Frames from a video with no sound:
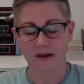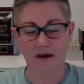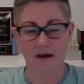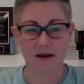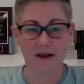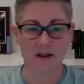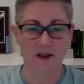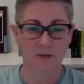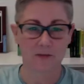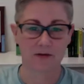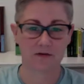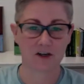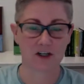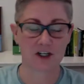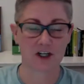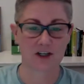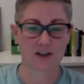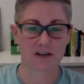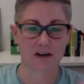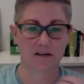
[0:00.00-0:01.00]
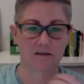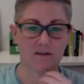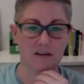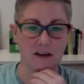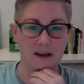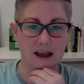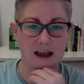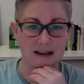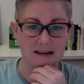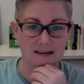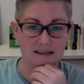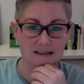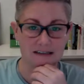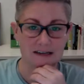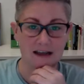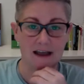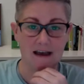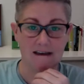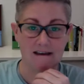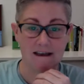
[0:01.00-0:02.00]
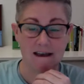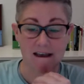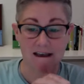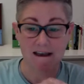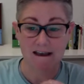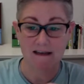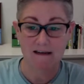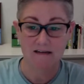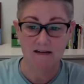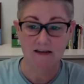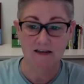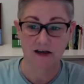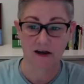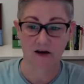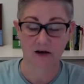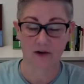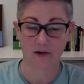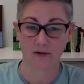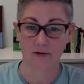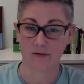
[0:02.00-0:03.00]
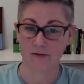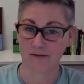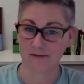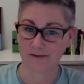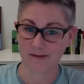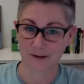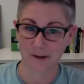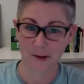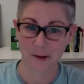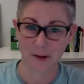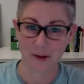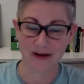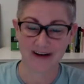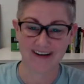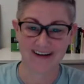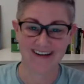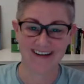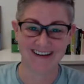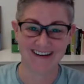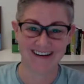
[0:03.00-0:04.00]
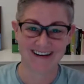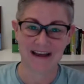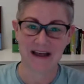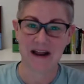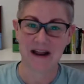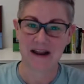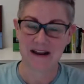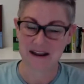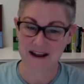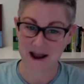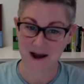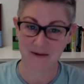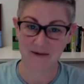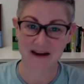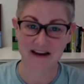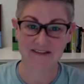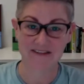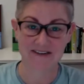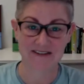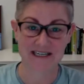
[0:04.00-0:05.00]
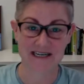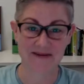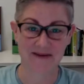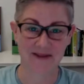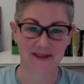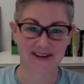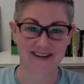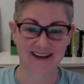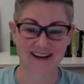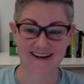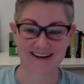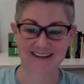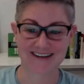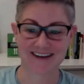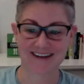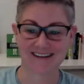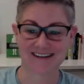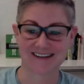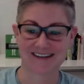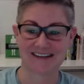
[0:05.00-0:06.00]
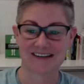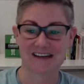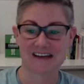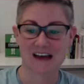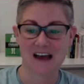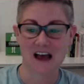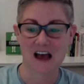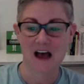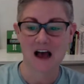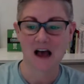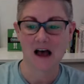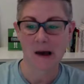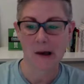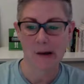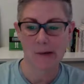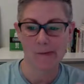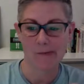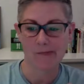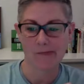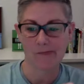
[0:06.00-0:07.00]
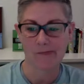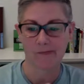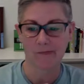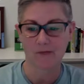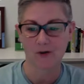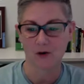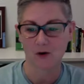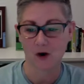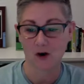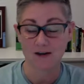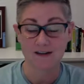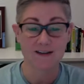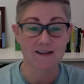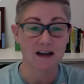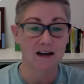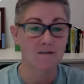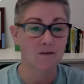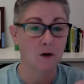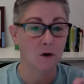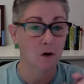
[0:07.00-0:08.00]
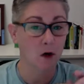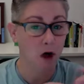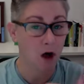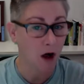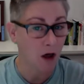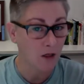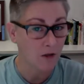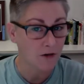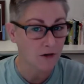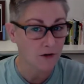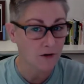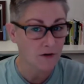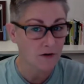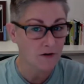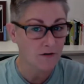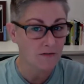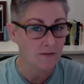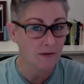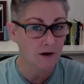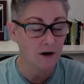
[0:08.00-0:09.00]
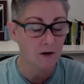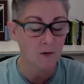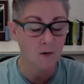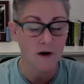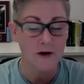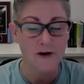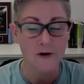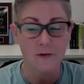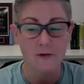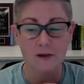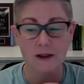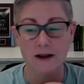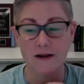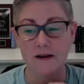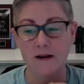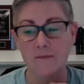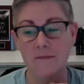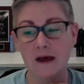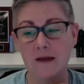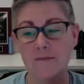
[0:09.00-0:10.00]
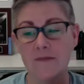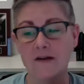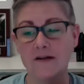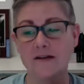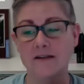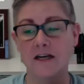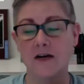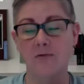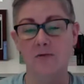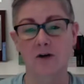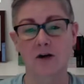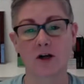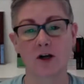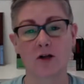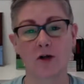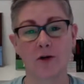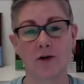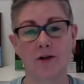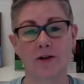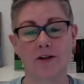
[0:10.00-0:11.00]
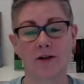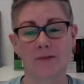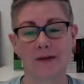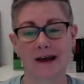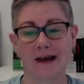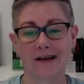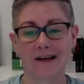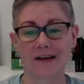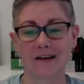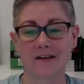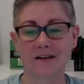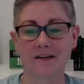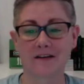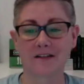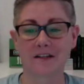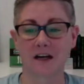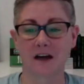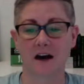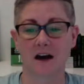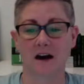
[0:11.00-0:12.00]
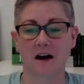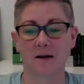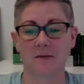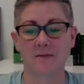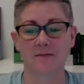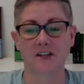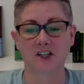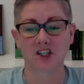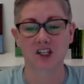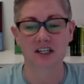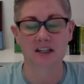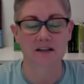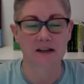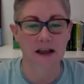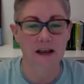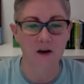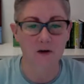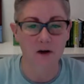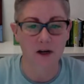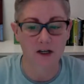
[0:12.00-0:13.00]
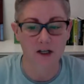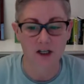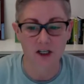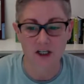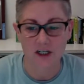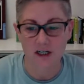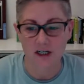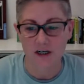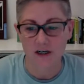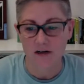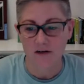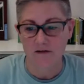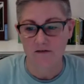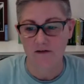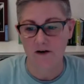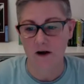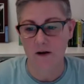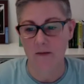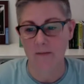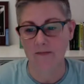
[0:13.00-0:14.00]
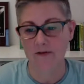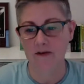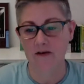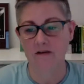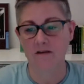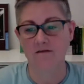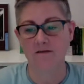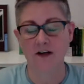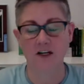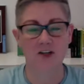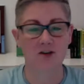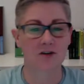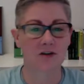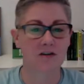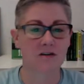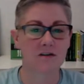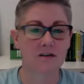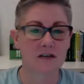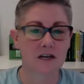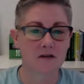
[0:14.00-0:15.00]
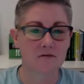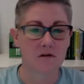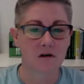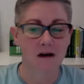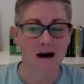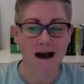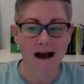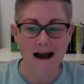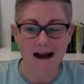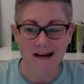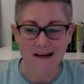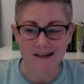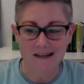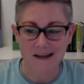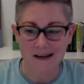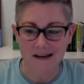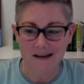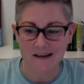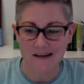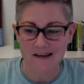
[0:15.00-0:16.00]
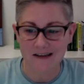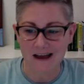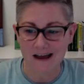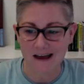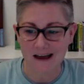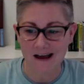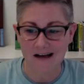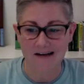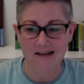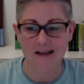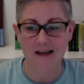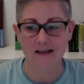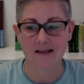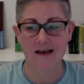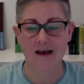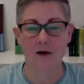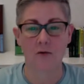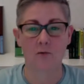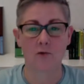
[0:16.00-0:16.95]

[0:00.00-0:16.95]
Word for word: Uh, in the provisions of the N D A A. So now we have to see what the Senate does. Um, there are several other marijuana-related amendments that were included in the package, um, such as language from the Veterans Equal Access Act that